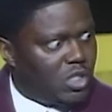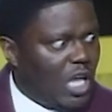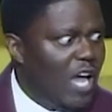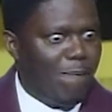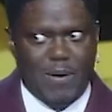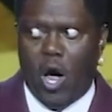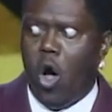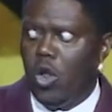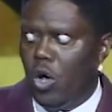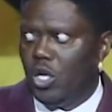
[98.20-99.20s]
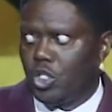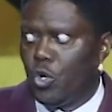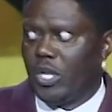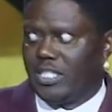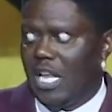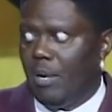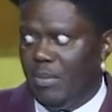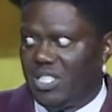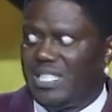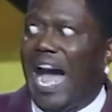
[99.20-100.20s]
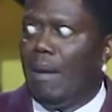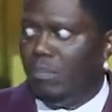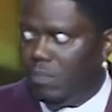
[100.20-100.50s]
Teeth be all on it so you can tell them to stop.